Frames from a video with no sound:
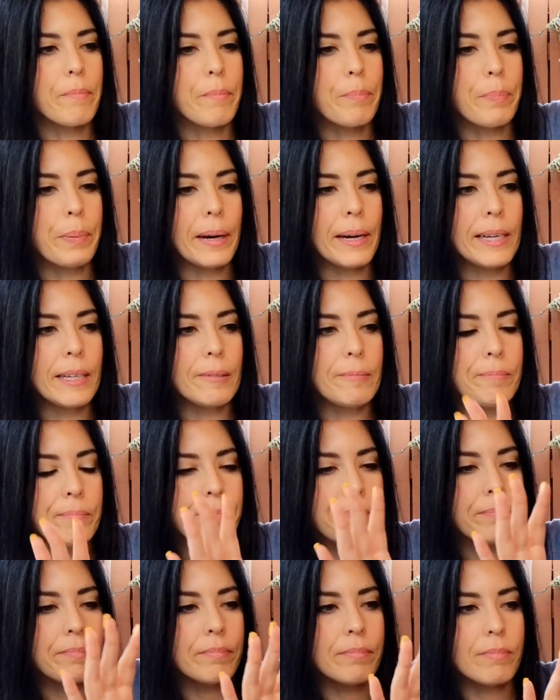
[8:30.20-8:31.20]
But
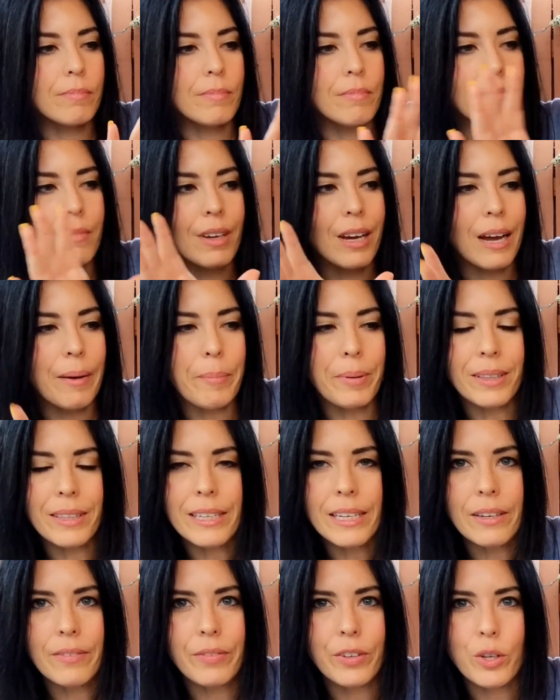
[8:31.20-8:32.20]
I
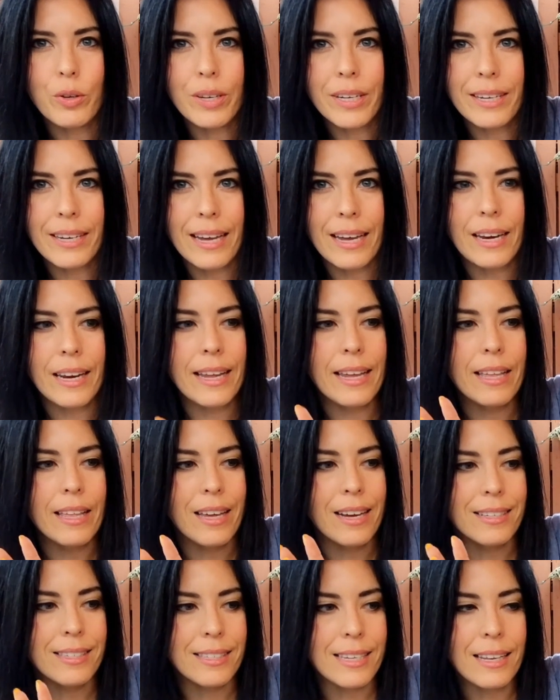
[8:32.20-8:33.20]
believe you can get
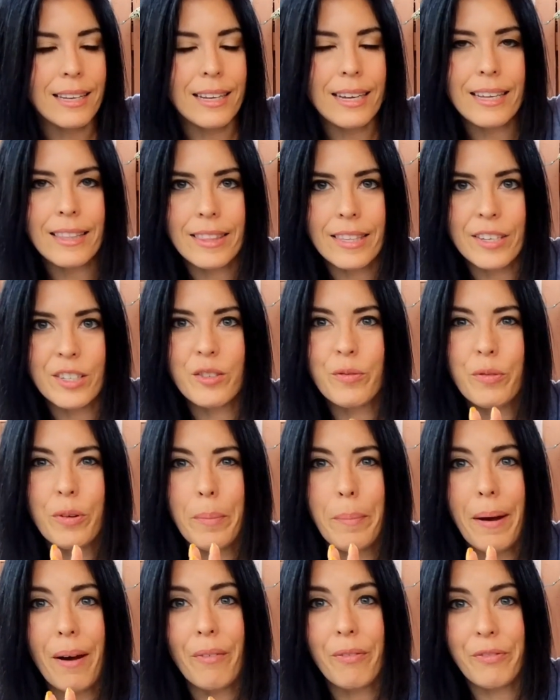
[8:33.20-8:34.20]
a set like this for
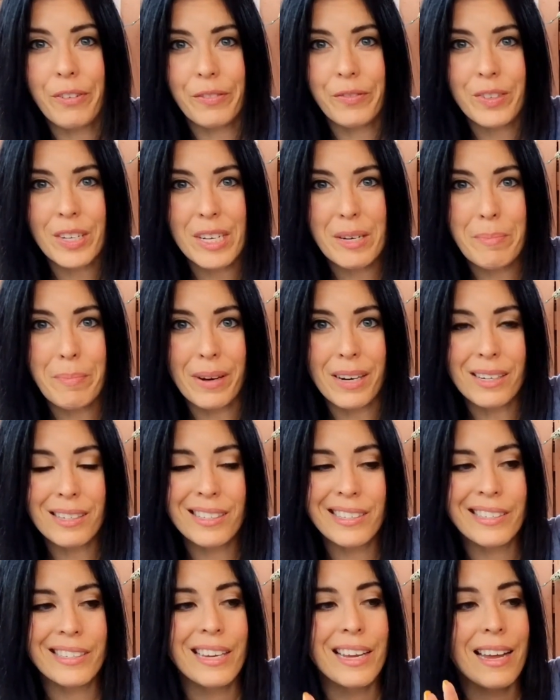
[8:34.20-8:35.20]
about 15
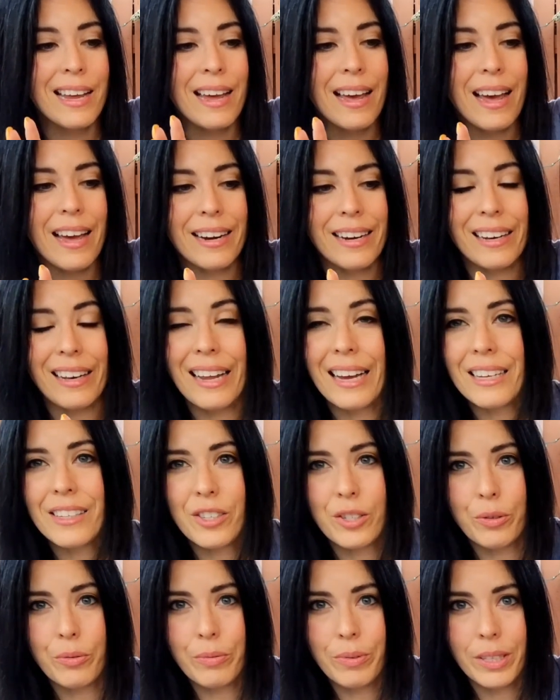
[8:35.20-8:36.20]
bucks, and it
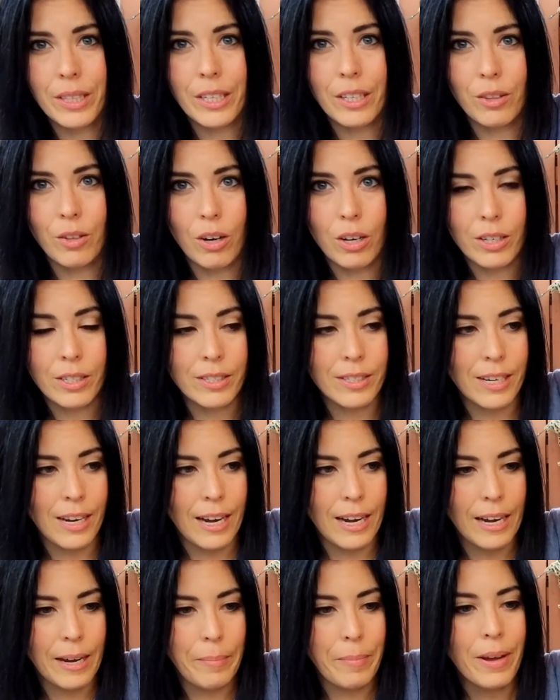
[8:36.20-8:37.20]
lasts a really long
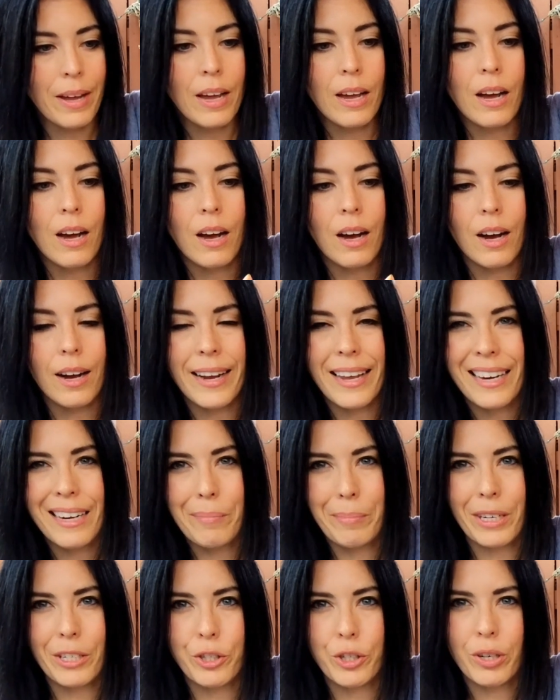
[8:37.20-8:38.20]
time. Again, I'm
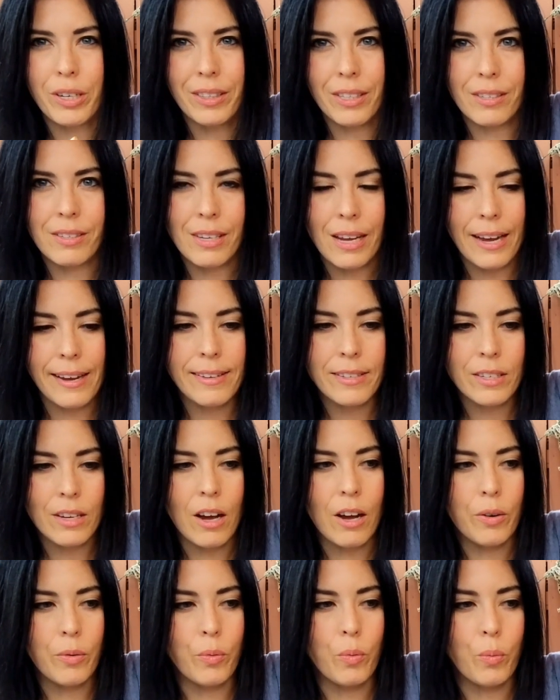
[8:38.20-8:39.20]
not sure on the size,
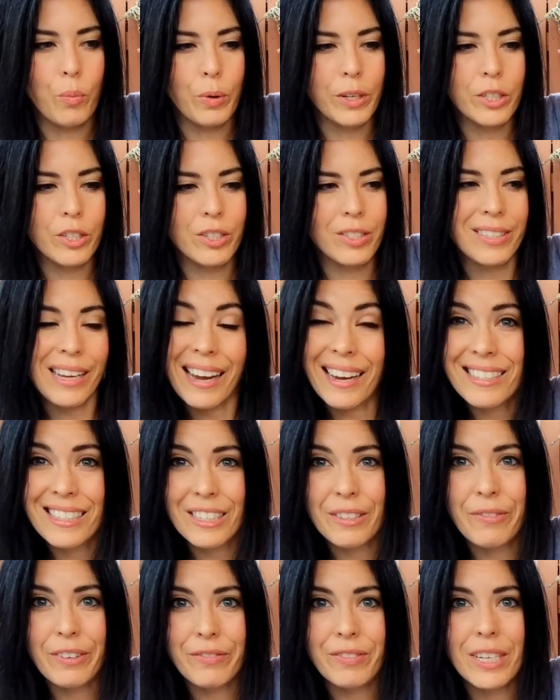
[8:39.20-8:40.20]
on which size
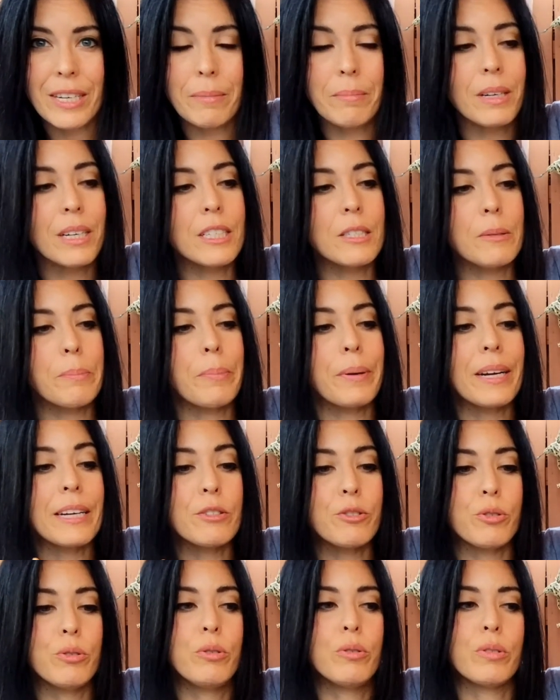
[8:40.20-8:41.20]
is 15 bucks, but I
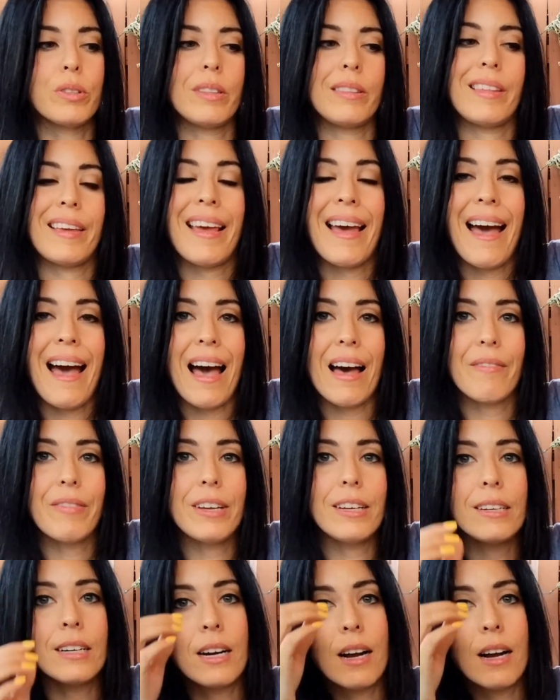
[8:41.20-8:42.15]
do know that they have it.